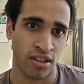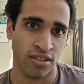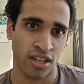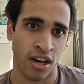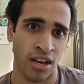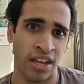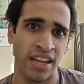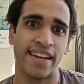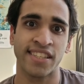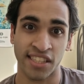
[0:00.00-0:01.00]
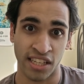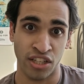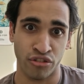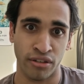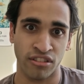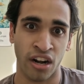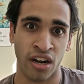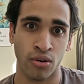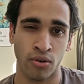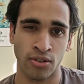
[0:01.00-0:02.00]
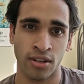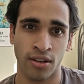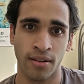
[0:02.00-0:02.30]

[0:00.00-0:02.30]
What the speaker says: concern is his injury record.